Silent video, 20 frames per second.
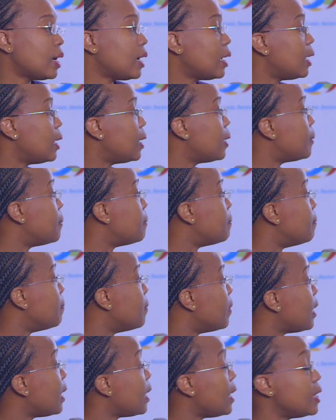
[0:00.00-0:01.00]

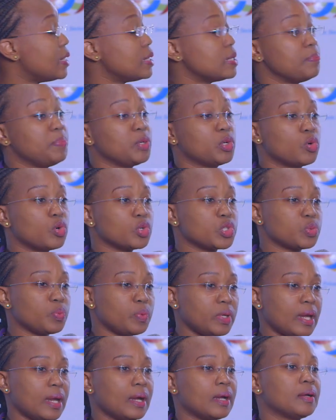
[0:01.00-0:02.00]
And because
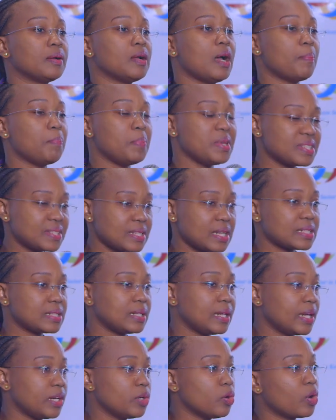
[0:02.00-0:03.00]
we are a
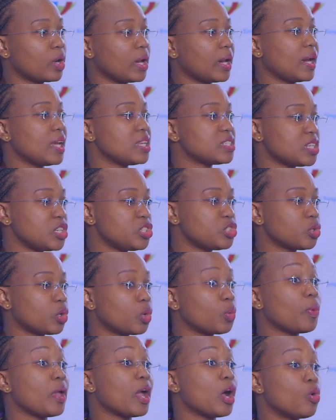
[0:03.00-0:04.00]
business-led
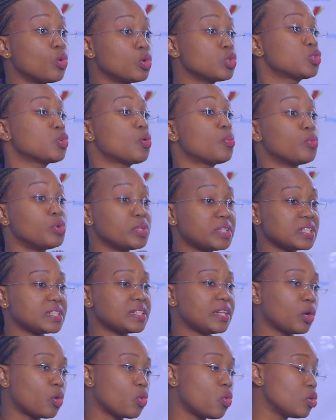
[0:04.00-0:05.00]
organization, we are also
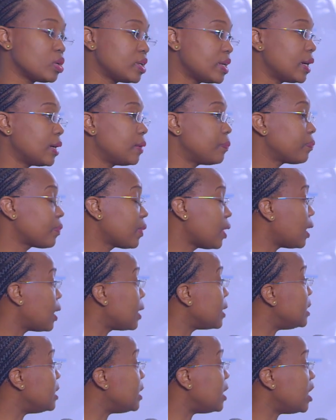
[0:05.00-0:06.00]
multi-stakeholder
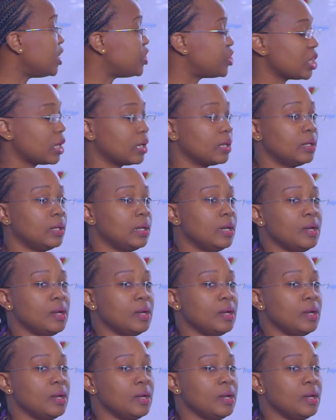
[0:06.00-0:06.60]
in nature,